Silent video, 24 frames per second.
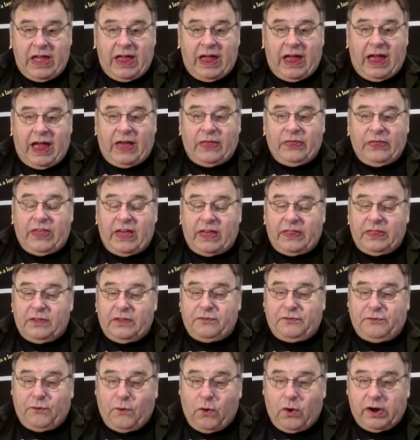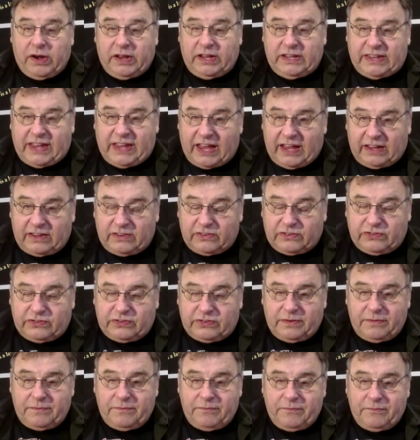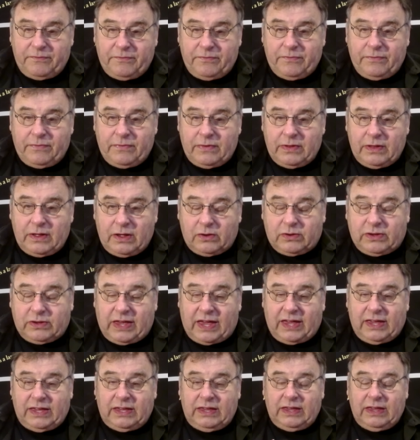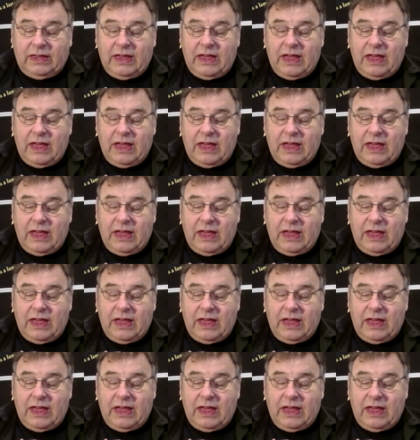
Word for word: and then the 40 days, okay,